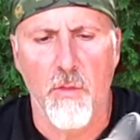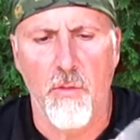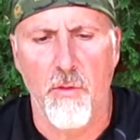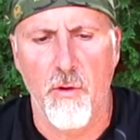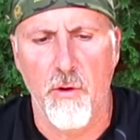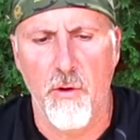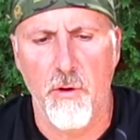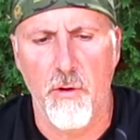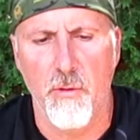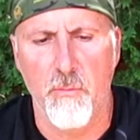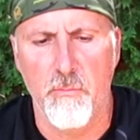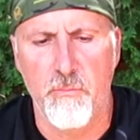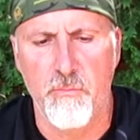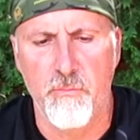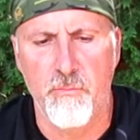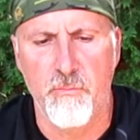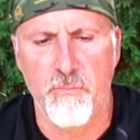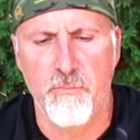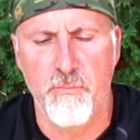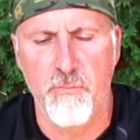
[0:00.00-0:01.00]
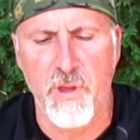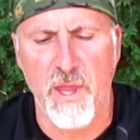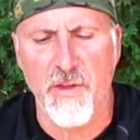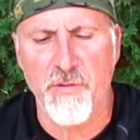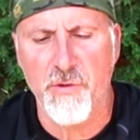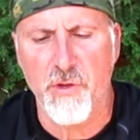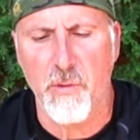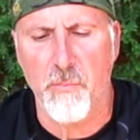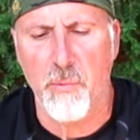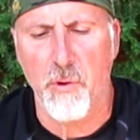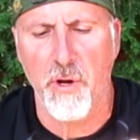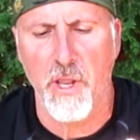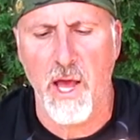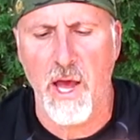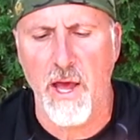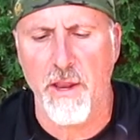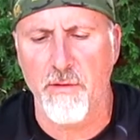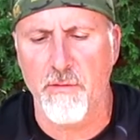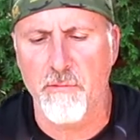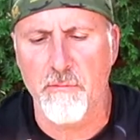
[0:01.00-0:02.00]
They're easy to put
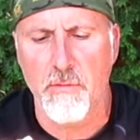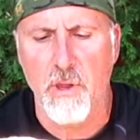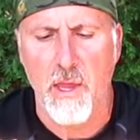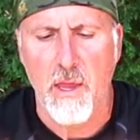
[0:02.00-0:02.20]
on.